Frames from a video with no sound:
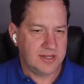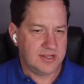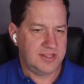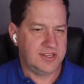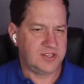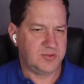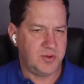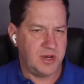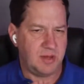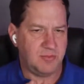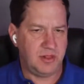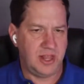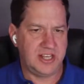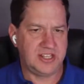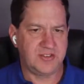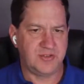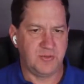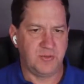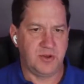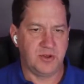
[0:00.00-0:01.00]
this one I'm
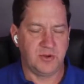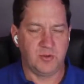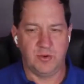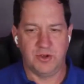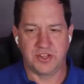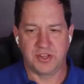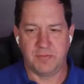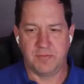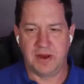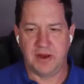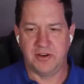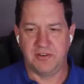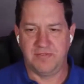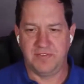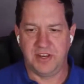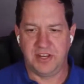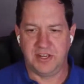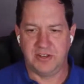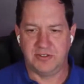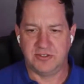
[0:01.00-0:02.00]
less familiar with compared to
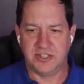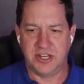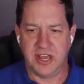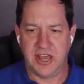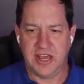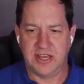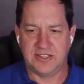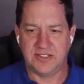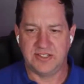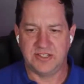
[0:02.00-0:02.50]
video chat.